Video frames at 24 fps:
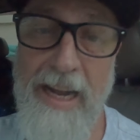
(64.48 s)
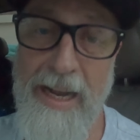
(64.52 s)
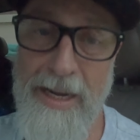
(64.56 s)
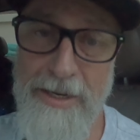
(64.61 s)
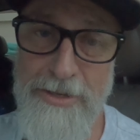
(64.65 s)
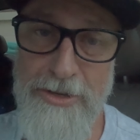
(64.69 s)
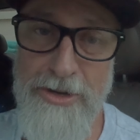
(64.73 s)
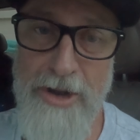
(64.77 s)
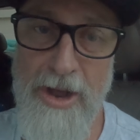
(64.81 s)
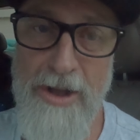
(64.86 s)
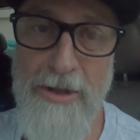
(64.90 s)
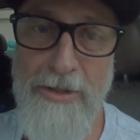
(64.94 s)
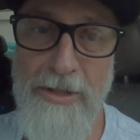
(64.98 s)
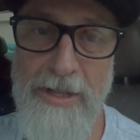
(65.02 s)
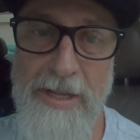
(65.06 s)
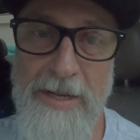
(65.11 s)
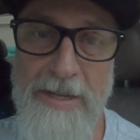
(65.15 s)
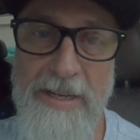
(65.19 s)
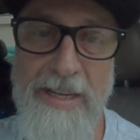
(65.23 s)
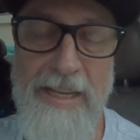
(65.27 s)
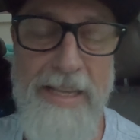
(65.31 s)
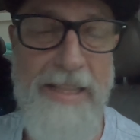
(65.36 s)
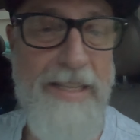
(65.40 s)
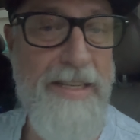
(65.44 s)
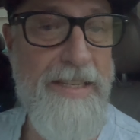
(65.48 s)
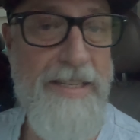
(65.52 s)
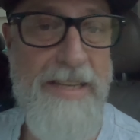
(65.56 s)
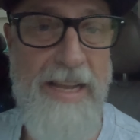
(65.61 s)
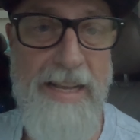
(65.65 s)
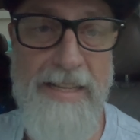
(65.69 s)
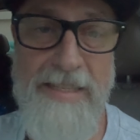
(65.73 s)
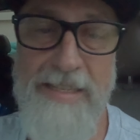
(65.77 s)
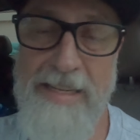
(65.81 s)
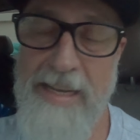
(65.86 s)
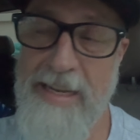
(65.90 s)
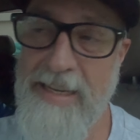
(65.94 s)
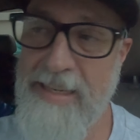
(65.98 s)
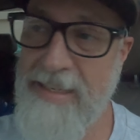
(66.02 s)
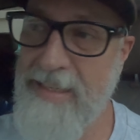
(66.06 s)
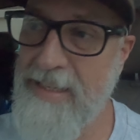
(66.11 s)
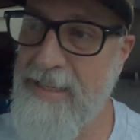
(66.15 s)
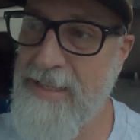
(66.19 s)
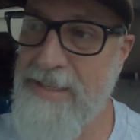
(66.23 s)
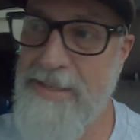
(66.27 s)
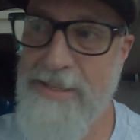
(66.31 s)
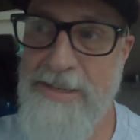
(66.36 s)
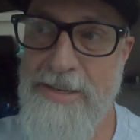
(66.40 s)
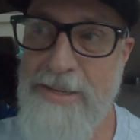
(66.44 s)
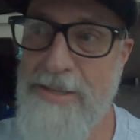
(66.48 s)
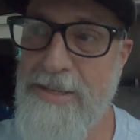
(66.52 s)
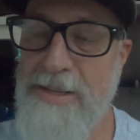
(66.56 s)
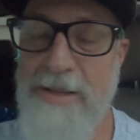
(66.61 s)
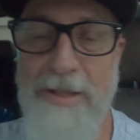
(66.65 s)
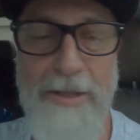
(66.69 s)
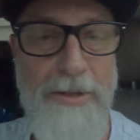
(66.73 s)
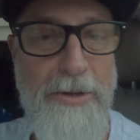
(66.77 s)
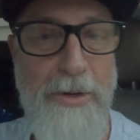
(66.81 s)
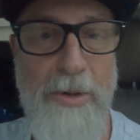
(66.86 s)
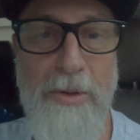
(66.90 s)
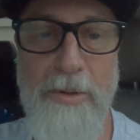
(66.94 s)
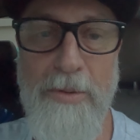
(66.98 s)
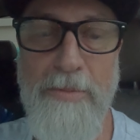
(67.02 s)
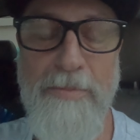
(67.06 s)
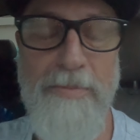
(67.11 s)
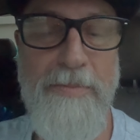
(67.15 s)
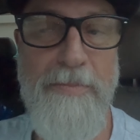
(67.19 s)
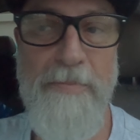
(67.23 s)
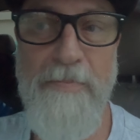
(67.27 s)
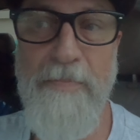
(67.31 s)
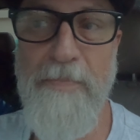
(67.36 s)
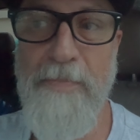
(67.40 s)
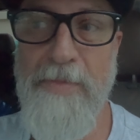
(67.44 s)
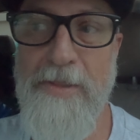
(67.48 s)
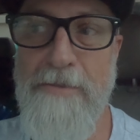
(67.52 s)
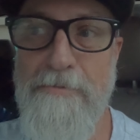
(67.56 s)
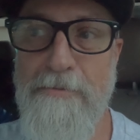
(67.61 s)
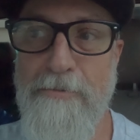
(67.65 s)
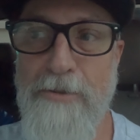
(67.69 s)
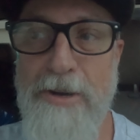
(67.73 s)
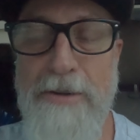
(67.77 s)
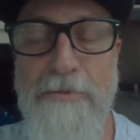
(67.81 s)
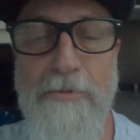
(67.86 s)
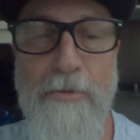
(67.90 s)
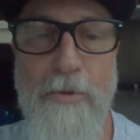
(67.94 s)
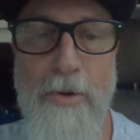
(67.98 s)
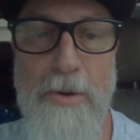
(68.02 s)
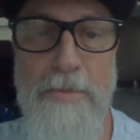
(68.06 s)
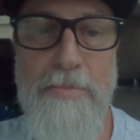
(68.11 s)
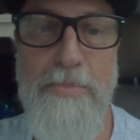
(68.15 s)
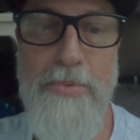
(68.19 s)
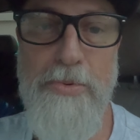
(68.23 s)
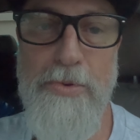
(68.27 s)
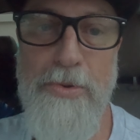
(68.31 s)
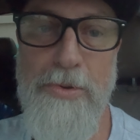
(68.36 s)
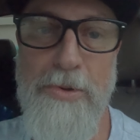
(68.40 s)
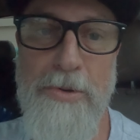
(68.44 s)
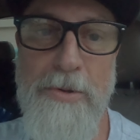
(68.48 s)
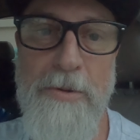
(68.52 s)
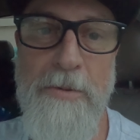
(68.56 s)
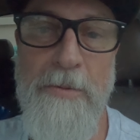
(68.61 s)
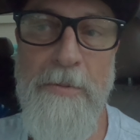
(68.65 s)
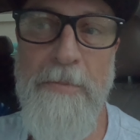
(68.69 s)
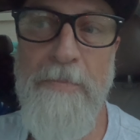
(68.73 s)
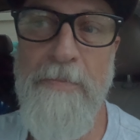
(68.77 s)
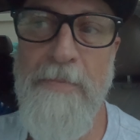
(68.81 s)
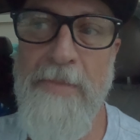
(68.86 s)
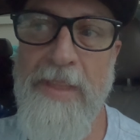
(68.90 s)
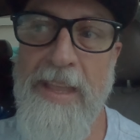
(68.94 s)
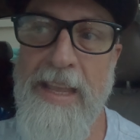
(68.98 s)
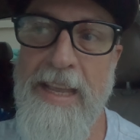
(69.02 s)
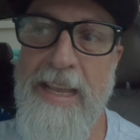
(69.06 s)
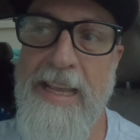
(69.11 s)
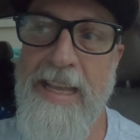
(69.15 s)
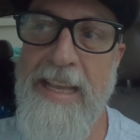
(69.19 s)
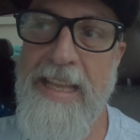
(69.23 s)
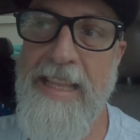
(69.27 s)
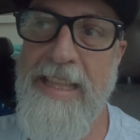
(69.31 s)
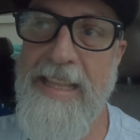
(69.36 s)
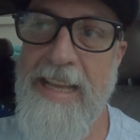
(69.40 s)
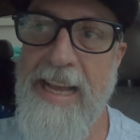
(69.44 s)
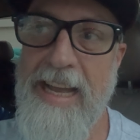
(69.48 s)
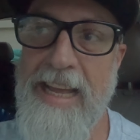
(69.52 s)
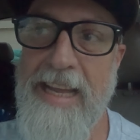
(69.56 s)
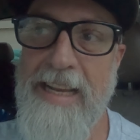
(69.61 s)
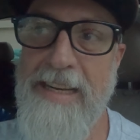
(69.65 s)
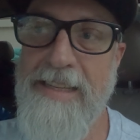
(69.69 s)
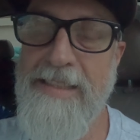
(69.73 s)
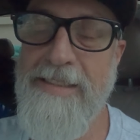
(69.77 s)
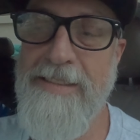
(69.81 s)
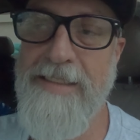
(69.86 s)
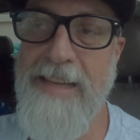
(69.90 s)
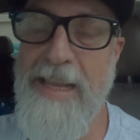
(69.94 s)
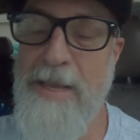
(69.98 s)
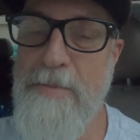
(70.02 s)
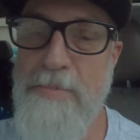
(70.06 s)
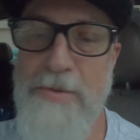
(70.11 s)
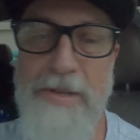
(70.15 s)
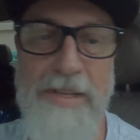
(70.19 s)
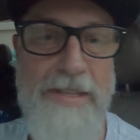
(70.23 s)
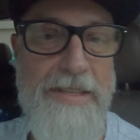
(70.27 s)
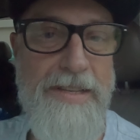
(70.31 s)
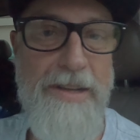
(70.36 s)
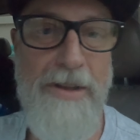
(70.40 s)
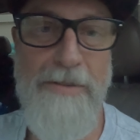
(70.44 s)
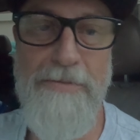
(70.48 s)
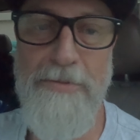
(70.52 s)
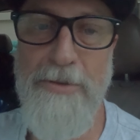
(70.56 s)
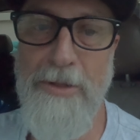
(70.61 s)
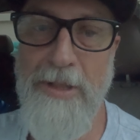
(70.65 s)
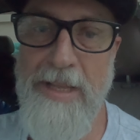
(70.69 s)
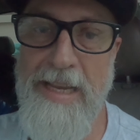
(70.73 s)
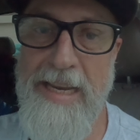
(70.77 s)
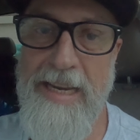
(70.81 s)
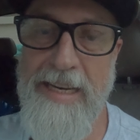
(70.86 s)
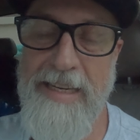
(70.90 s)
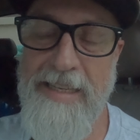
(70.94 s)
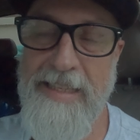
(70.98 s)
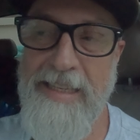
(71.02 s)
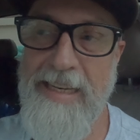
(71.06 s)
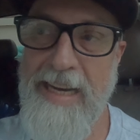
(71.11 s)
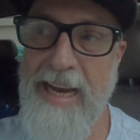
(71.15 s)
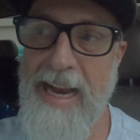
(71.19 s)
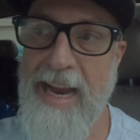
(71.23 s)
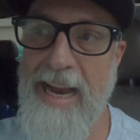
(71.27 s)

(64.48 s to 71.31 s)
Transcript: a Chancla, in the sense that it's just a little freeform pool that keeps itself clean.